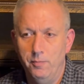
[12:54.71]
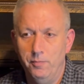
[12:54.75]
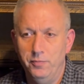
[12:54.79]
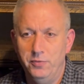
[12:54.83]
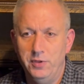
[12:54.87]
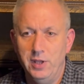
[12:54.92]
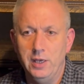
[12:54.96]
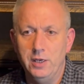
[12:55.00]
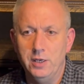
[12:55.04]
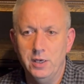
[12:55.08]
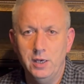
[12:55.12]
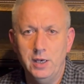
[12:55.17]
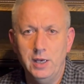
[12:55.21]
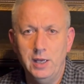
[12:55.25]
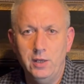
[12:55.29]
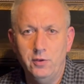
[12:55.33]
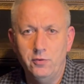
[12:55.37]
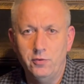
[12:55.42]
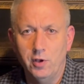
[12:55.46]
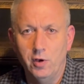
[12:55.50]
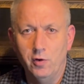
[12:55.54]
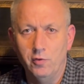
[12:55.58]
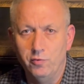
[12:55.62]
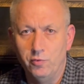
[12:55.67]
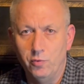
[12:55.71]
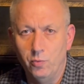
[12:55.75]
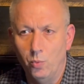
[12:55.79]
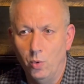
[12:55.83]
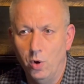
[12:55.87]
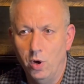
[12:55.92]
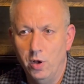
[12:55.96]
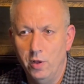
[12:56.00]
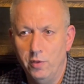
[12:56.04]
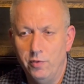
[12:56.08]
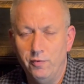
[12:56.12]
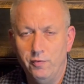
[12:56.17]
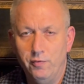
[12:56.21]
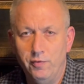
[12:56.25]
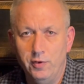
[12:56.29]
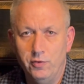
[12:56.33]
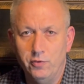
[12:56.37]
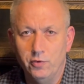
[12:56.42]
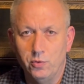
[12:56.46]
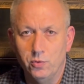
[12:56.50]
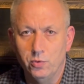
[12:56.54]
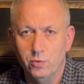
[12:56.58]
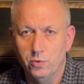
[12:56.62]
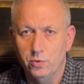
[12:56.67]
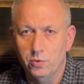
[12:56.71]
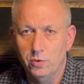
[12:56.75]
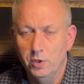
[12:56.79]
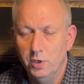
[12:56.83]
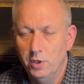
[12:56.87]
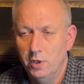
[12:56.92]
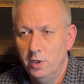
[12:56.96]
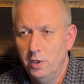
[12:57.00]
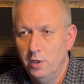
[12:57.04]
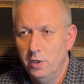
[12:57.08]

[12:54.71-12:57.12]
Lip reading: dignity, self-worth, physical